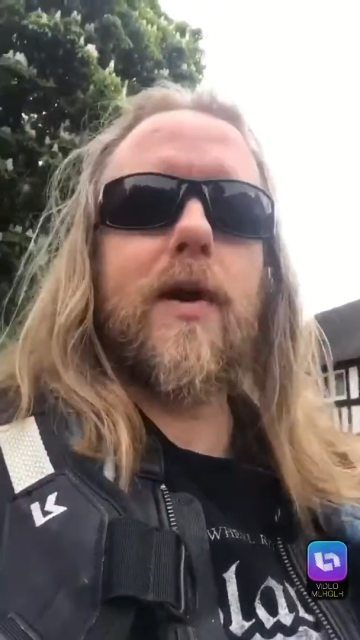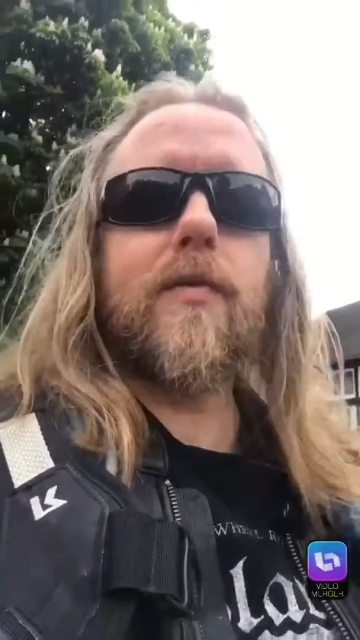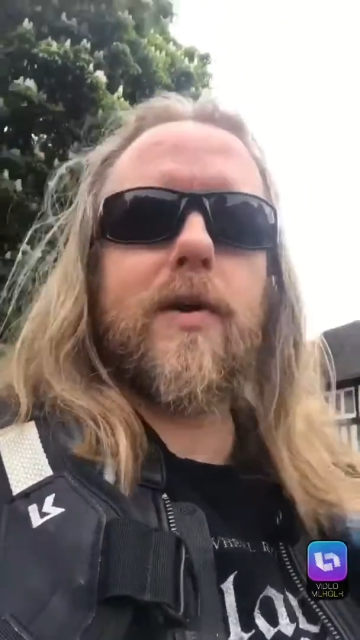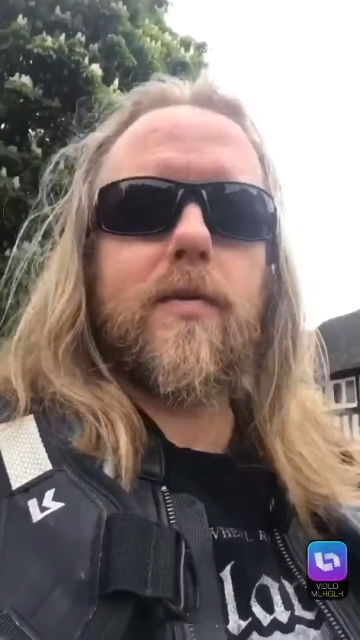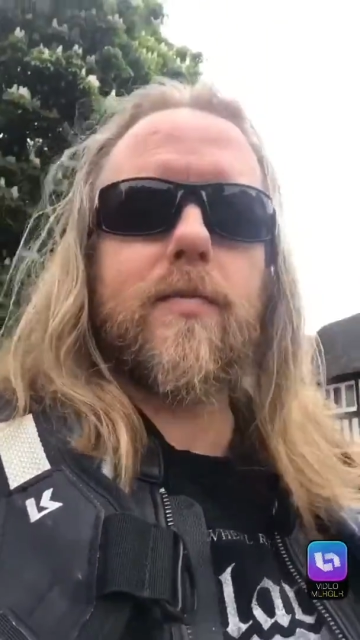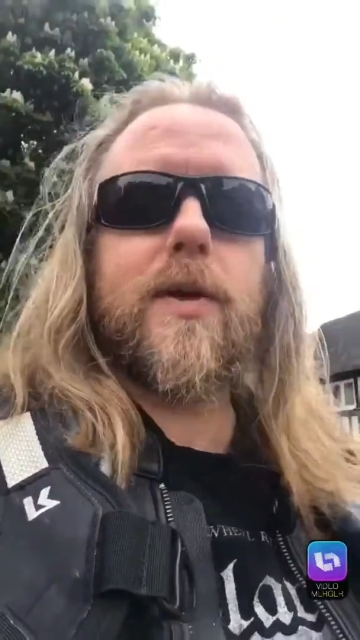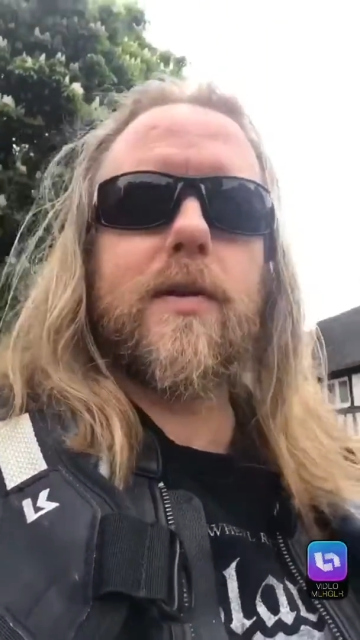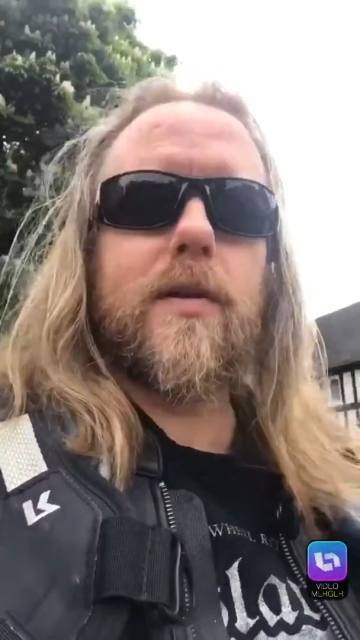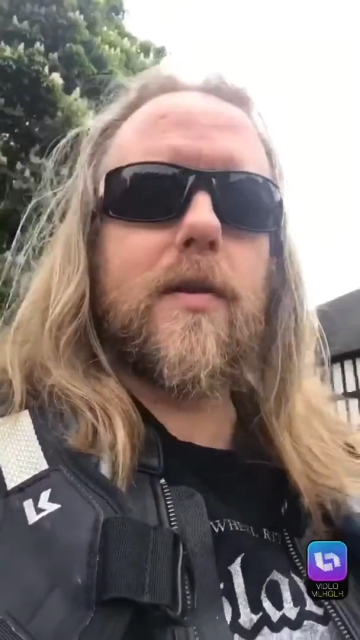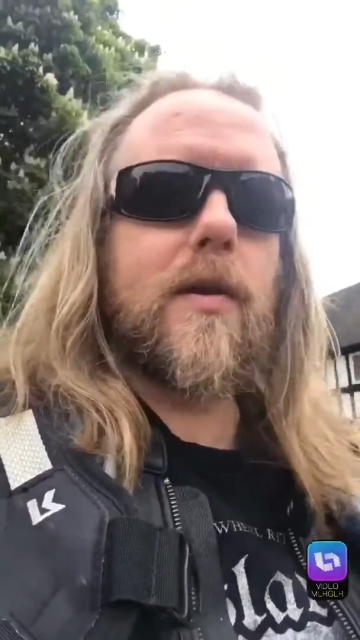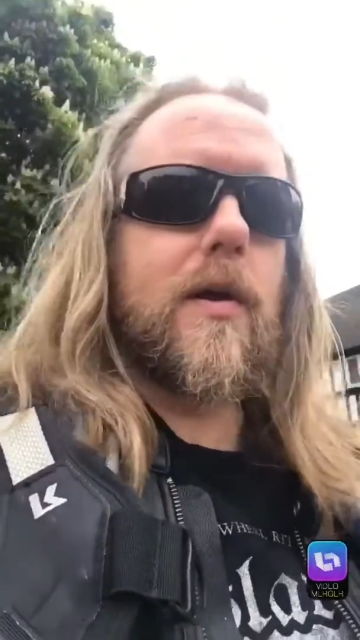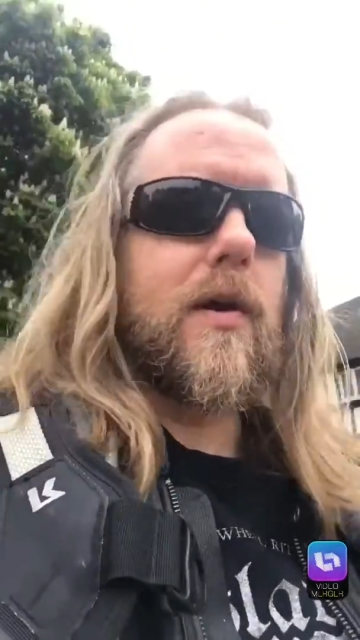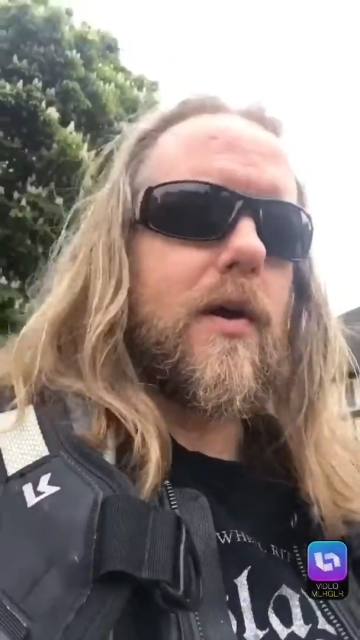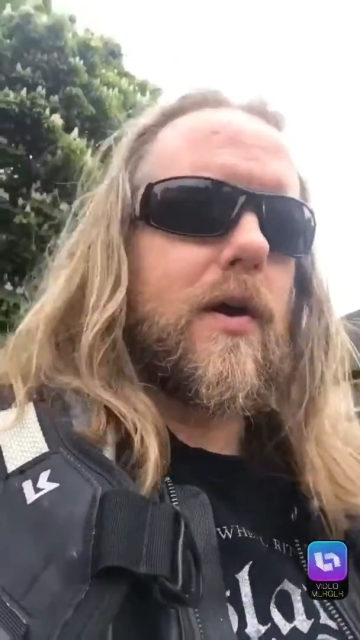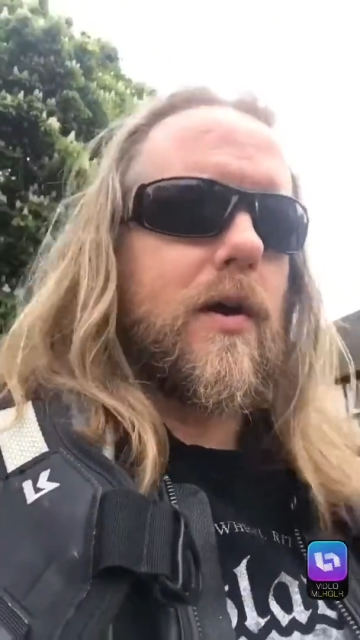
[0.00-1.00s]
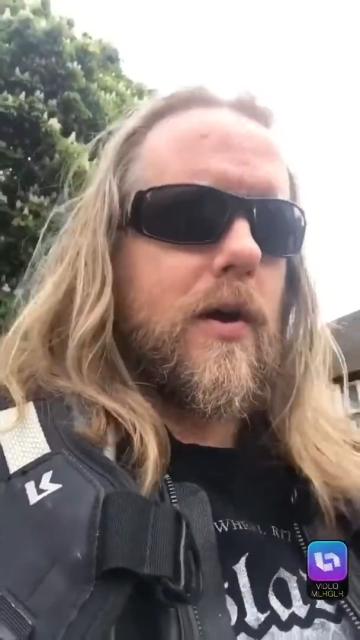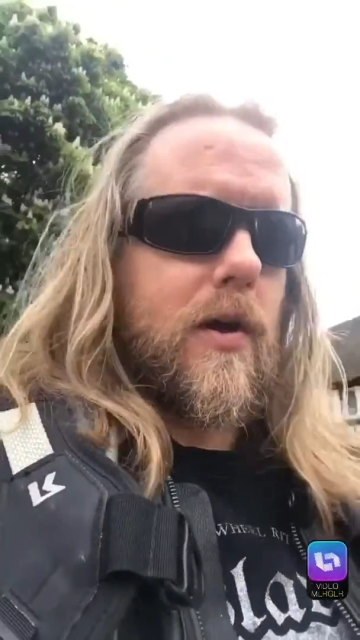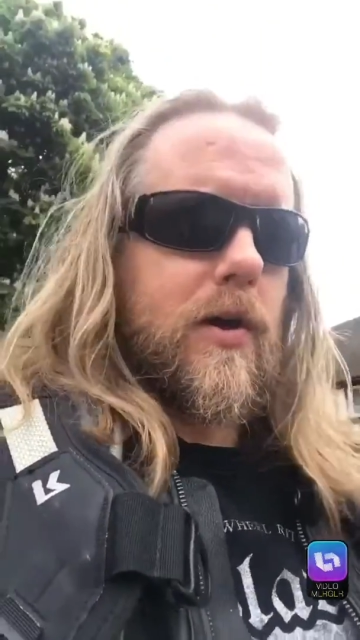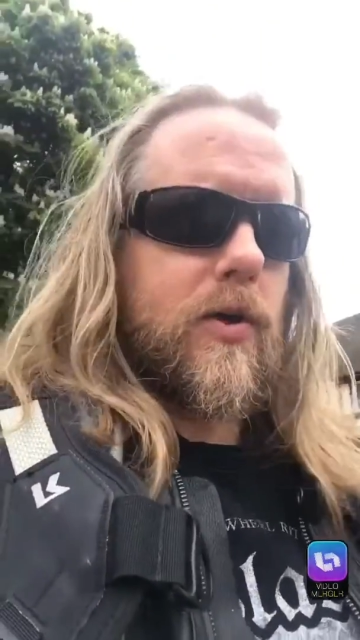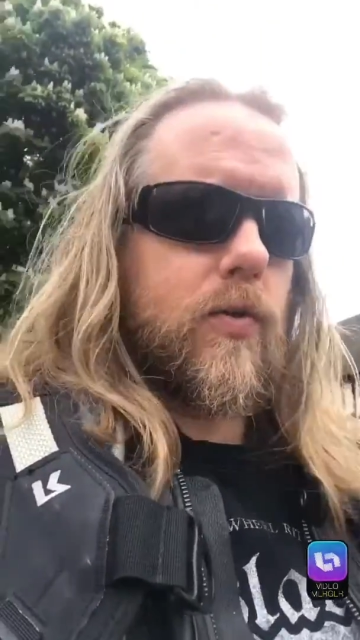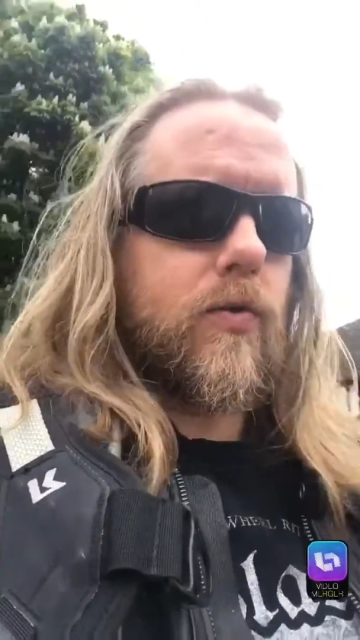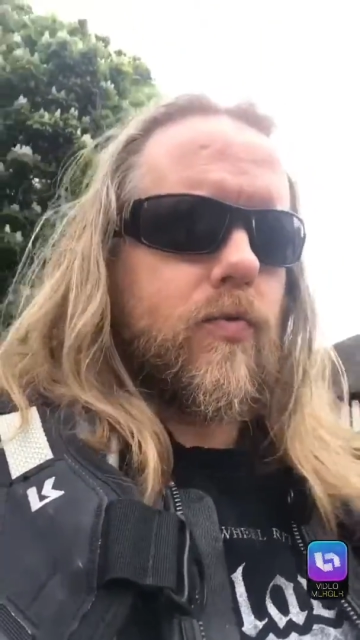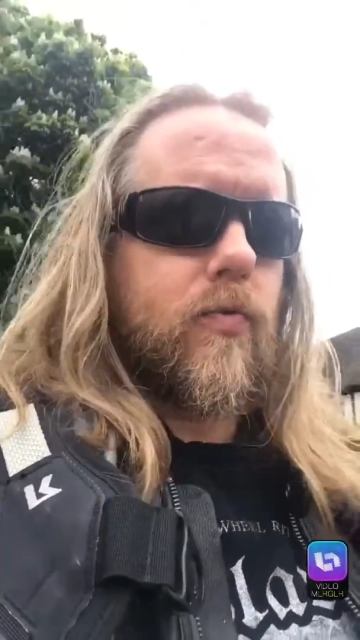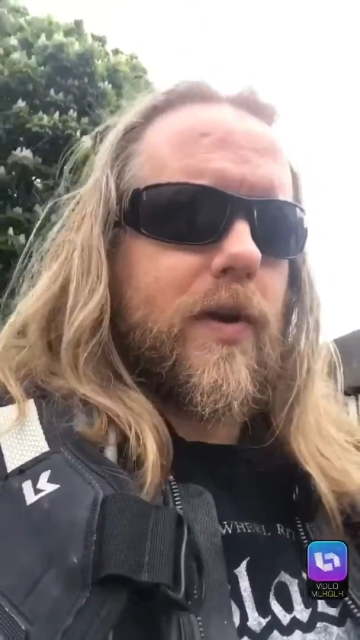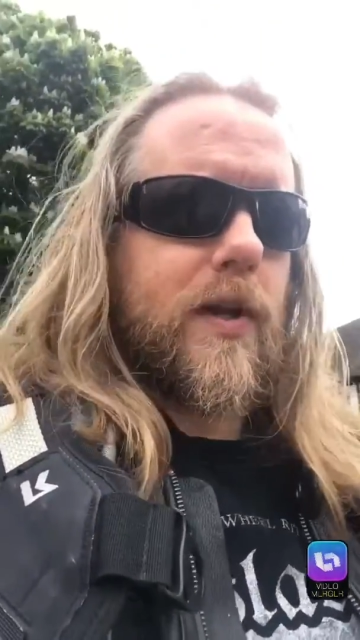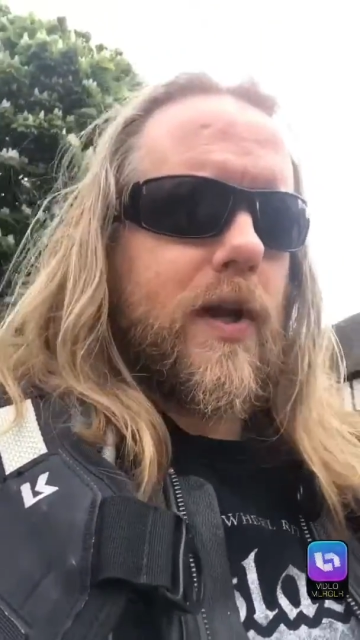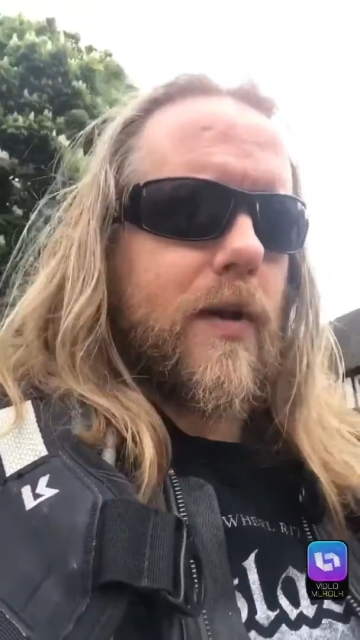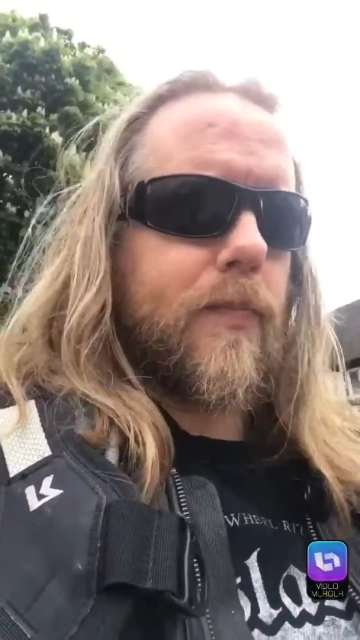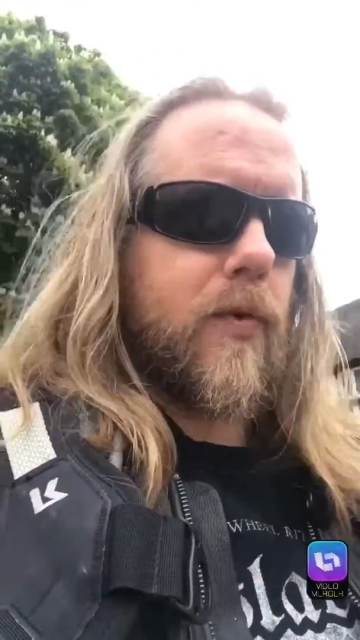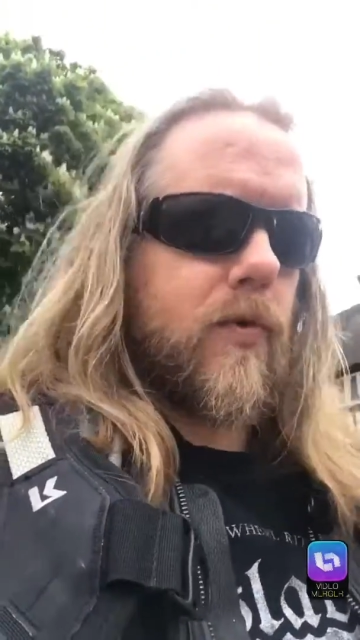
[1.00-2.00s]
recommend you to read
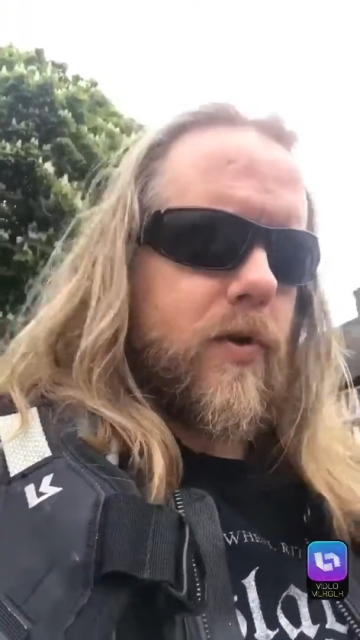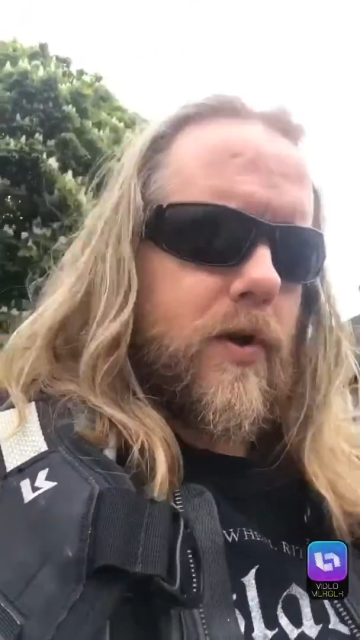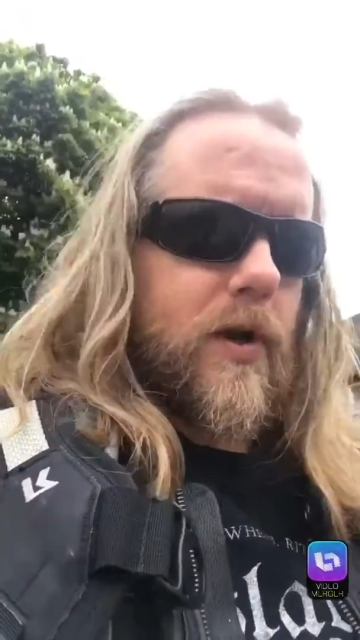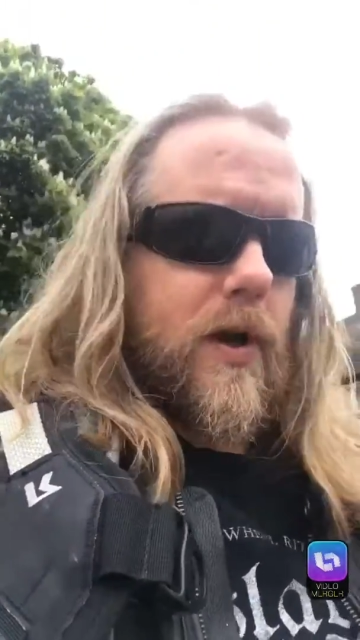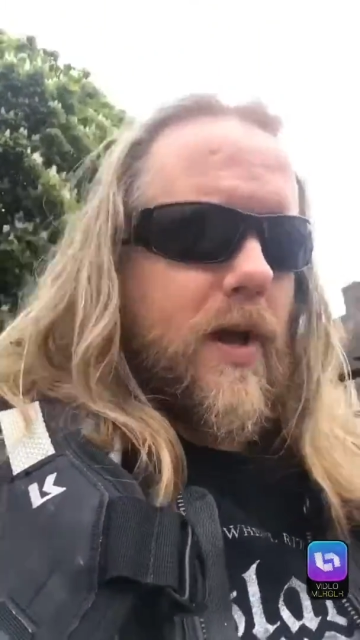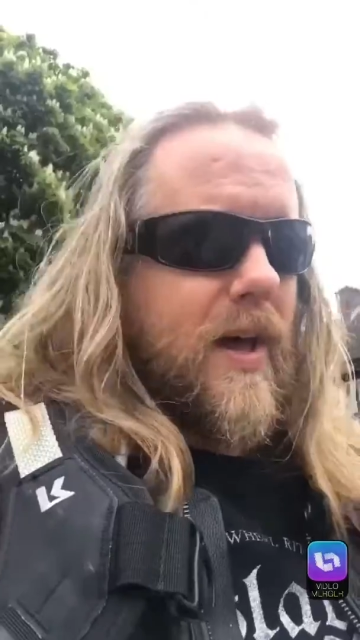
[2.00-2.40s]
that book.